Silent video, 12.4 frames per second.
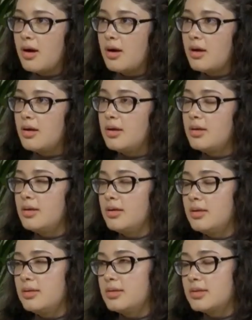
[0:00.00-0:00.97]

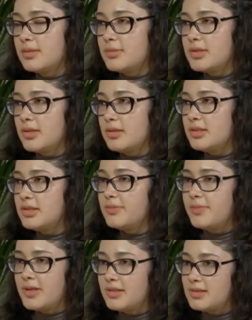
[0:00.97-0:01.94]
Sometimes it
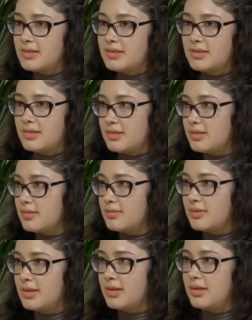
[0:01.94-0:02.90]
depends